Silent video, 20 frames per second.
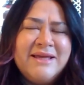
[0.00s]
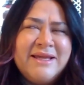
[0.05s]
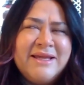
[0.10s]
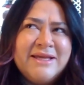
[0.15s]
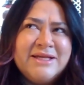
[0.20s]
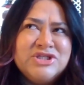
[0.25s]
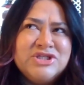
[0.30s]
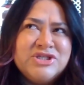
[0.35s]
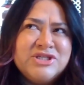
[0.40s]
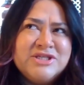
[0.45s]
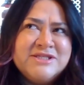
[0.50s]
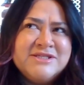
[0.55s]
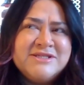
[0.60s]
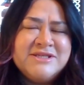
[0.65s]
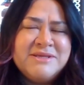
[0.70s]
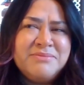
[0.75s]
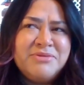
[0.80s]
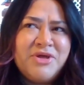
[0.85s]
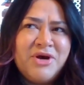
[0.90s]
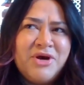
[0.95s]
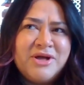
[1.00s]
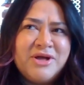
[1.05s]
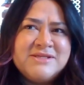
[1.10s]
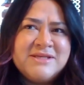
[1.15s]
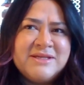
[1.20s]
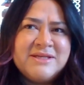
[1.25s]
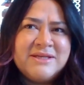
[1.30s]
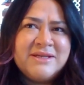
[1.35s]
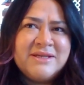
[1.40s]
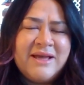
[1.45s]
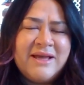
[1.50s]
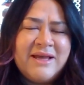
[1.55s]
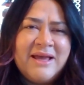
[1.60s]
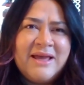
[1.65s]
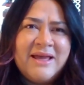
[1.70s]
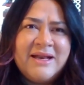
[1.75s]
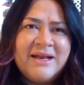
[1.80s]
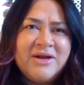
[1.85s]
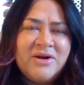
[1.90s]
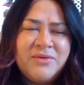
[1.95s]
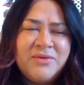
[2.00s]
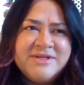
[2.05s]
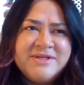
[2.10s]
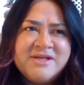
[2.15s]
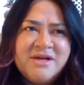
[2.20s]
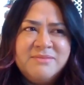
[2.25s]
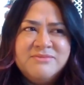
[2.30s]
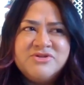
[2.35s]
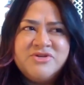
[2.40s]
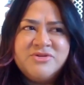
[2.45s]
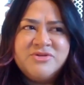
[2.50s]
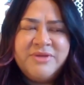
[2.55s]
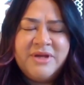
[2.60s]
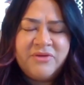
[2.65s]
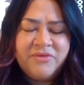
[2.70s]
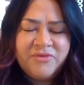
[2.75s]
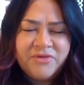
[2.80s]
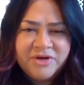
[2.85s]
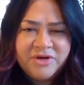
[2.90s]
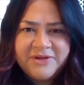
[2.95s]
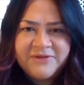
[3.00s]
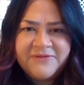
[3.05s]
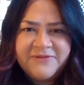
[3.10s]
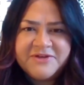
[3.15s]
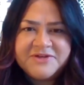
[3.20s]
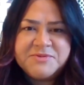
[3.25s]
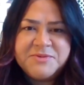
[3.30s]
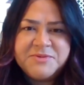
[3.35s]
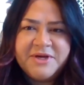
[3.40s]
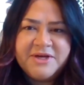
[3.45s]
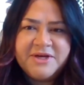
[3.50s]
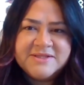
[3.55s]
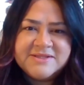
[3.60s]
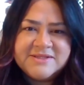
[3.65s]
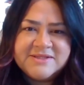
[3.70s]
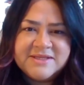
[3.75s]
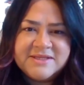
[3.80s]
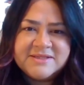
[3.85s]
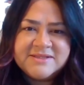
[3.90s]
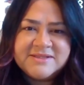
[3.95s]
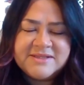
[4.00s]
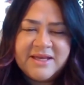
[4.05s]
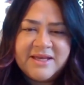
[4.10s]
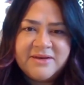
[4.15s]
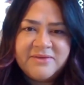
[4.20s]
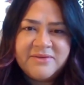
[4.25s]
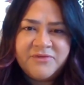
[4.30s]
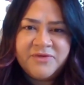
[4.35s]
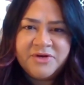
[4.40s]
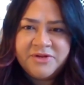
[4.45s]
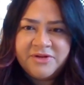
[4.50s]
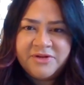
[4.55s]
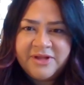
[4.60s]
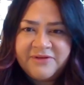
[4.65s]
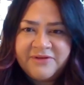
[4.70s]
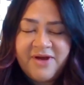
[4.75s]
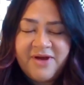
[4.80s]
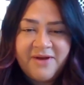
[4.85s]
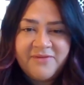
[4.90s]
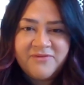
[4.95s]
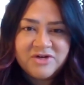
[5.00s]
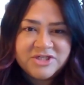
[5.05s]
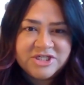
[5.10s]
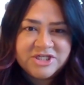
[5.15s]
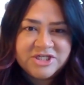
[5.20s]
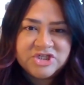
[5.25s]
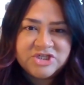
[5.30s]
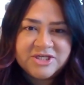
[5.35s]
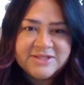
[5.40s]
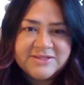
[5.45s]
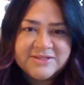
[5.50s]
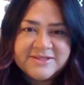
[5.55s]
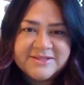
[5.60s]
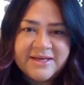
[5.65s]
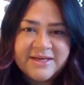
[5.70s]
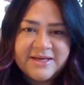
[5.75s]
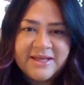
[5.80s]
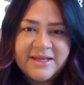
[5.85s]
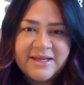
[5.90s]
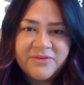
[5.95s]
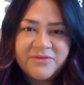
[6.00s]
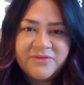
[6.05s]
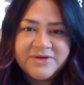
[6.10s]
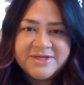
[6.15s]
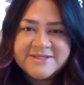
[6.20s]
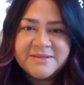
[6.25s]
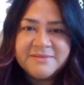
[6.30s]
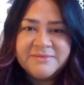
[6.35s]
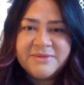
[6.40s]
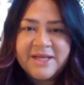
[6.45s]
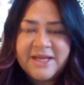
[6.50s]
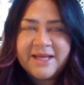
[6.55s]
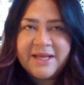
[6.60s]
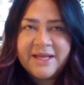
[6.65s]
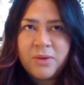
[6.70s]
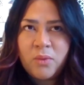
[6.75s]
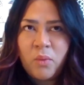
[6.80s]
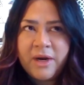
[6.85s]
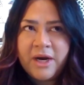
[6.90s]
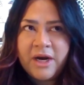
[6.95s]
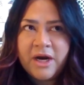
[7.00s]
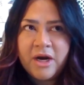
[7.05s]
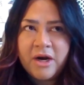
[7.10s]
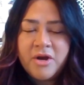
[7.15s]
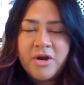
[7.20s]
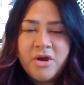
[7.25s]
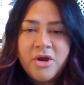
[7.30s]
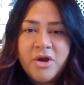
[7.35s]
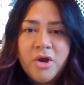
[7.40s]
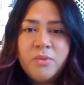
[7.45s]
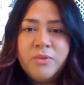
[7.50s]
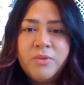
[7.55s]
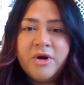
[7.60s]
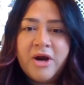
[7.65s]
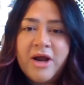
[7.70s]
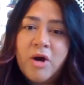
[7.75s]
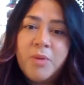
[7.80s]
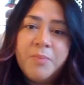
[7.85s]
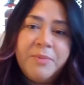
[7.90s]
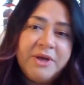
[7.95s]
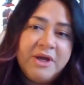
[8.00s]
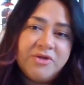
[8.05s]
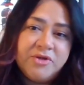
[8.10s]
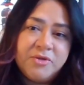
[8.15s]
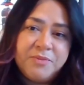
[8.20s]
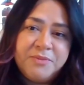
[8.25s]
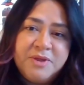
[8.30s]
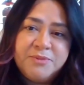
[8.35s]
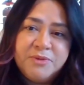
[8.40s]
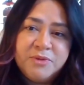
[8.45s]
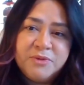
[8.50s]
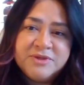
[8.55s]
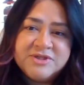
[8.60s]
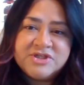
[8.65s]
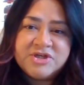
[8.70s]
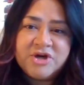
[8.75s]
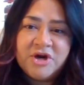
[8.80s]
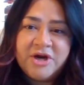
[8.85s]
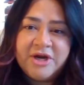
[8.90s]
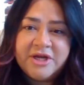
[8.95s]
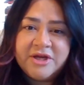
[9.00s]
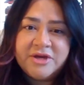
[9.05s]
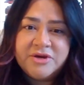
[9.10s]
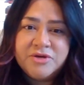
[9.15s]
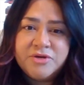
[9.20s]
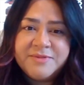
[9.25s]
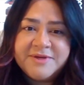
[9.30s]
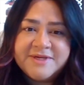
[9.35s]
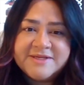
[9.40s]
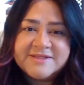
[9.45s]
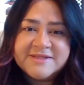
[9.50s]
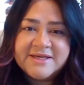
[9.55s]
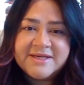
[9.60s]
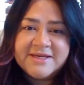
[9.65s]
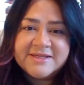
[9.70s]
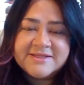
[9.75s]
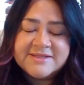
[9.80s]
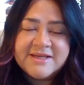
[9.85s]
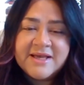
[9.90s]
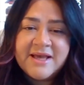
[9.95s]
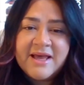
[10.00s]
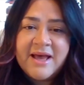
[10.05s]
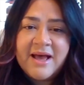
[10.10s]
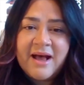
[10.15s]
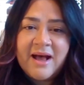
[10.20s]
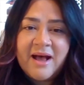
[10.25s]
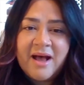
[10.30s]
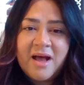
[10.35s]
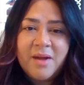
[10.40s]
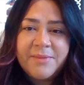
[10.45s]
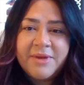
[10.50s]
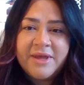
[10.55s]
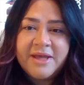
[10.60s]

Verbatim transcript: angela's deep thoughts and and it always comes from like real life experiences and real life conversations and in a recent meeting where we were helping other people with starting a new business um,